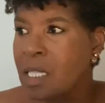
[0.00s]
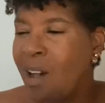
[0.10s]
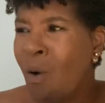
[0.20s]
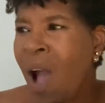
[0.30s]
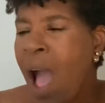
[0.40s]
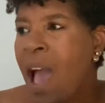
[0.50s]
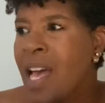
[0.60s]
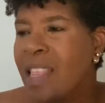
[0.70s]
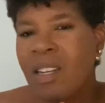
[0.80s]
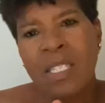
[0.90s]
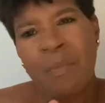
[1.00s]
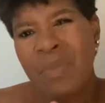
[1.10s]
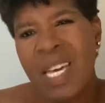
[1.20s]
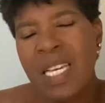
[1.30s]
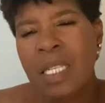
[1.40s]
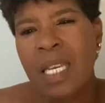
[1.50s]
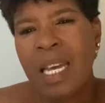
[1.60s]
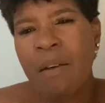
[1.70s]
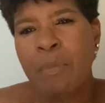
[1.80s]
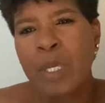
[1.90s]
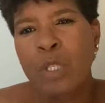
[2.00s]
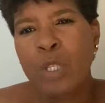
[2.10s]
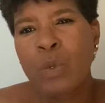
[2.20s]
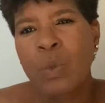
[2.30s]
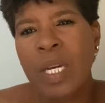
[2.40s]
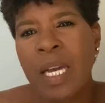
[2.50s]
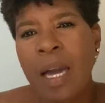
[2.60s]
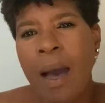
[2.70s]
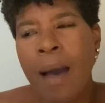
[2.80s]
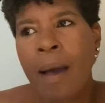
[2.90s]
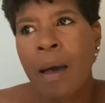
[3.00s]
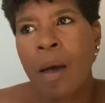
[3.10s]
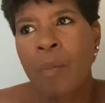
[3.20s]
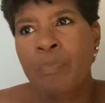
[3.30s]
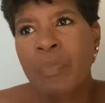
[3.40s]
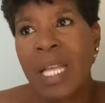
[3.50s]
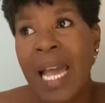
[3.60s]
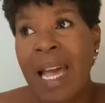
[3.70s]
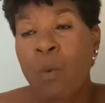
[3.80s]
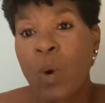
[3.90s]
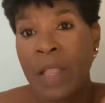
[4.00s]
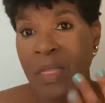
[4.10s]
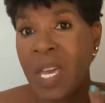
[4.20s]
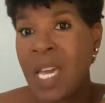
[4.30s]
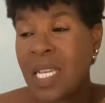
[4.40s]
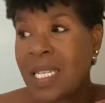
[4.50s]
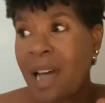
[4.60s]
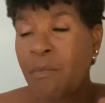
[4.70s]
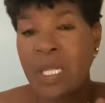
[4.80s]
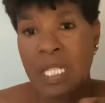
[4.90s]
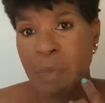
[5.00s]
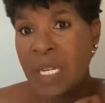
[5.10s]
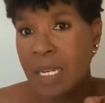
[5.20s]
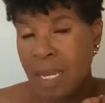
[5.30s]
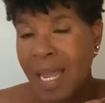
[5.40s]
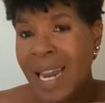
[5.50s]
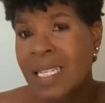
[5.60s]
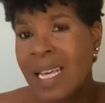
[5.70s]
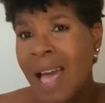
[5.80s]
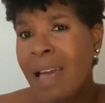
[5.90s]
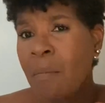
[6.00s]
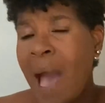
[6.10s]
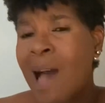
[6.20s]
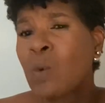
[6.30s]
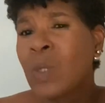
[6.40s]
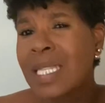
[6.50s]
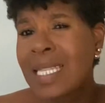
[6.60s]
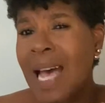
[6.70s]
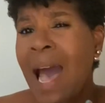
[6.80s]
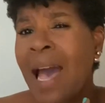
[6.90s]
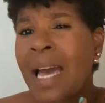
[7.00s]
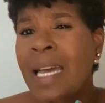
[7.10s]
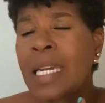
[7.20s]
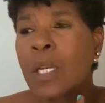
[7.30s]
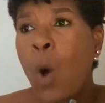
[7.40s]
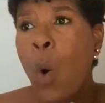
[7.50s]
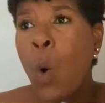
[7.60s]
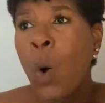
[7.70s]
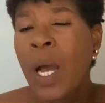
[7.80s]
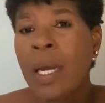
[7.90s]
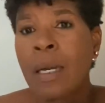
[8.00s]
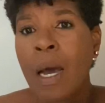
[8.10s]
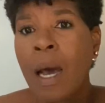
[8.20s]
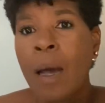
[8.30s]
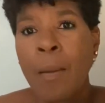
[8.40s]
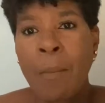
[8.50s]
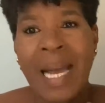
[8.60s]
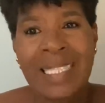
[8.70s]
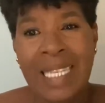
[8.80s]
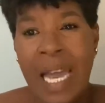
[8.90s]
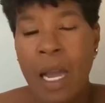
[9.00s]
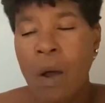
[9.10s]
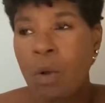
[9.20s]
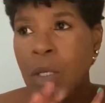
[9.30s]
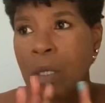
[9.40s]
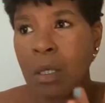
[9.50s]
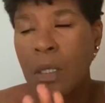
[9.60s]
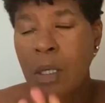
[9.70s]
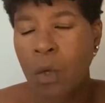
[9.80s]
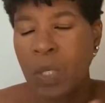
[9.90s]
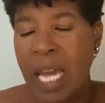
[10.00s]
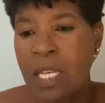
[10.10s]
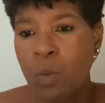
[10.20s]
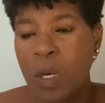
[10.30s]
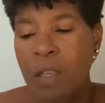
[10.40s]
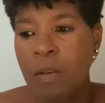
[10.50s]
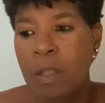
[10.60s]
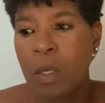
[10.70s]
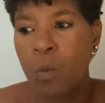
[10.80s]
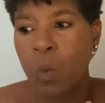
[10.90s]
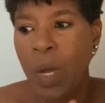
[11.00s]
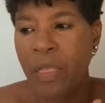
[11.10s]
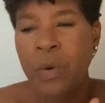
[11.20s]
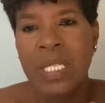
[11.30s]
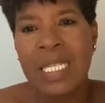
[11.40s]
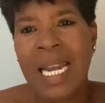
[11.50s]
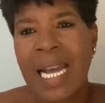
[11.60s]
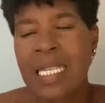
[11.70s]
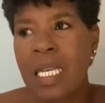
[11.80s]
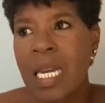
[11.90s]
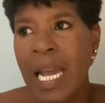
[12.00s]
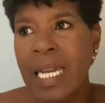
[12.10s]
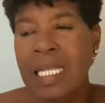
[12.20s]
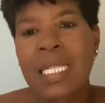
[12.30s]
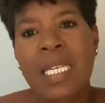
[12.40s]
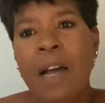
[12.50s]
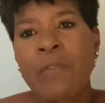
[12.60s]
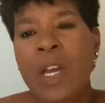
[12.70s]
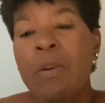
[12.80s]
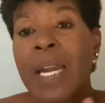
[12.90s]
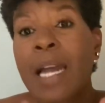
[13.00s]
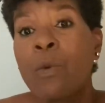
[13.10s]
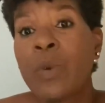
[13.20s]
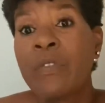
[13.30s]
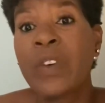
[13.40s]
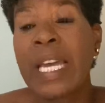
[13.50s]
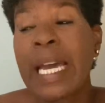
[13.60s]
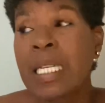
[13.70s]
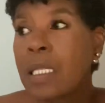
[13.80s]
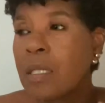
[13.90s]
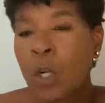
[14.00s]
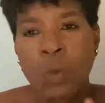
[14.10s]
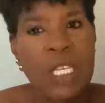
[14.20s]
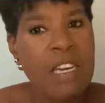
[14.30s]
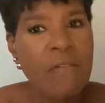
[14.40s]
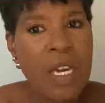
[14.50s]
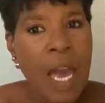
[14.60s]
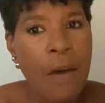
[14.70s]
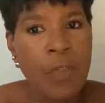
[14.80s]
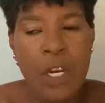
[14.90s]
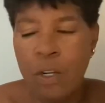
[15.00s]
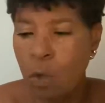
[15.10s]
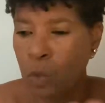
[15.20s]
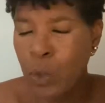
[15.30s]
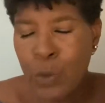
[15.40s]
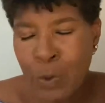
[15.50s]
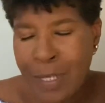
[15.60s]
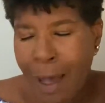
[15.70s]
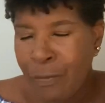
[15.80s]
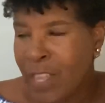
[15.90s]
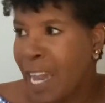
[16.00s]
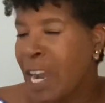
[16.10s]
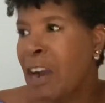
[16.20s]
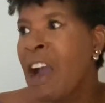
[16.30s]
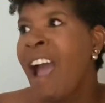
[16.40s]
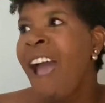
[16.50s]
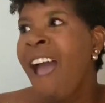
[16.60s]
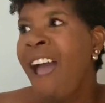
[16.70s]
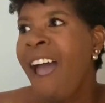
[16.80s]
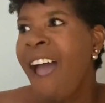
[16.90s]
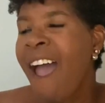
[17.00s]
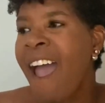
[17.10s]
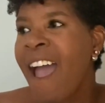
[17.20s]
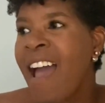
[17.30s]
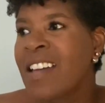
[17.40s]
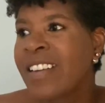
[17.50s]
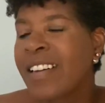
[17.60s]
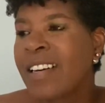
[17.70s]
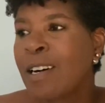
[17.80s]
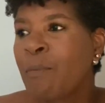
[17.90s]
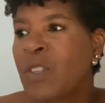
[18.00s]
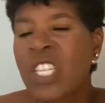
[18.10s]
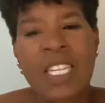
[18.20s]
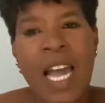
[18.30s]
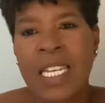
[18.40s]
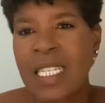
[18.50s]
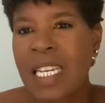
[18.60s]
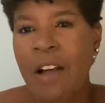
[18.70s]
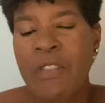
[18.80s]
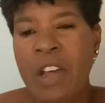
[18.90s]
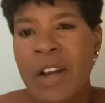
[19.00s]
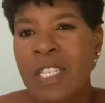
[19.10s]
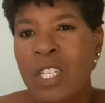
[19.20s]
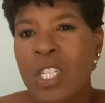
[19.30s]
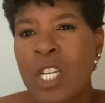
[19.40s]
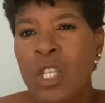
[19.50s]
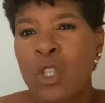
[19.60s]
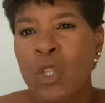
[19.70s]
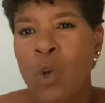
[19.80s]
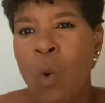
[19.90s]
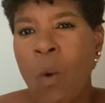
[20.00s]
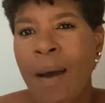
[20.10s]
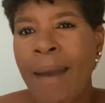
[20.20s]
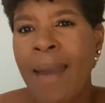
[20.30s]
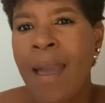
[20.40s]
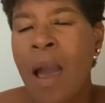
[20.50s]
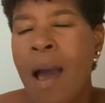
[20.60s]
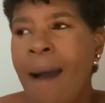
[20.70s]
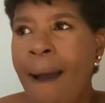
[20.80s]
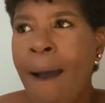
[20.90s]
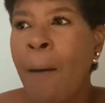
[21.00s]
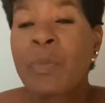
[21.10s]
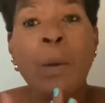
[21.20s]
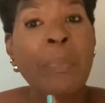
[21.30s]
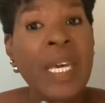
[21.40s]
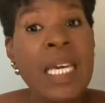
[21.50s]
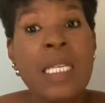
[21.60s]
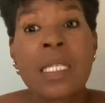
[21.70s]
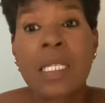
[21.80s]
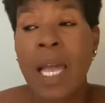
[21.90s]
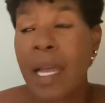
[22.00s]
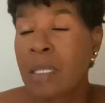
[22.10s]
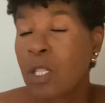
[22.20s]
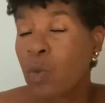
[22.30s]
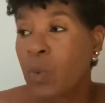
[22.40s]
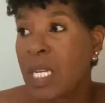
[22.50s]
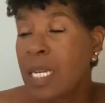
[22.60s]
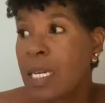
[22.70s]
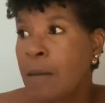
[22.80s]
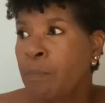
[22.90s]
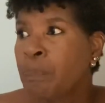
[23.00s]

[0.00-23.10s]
So there's some things that I've been doing. Um, like one thing is I've been spending a lot of time outside on um, my deck on, you know, days where the, the weather is nice and I can sit out there and I can reflect. No TV out there, no news out there. And um, just kind of sit out there and just enjoy um, the peace and serenity.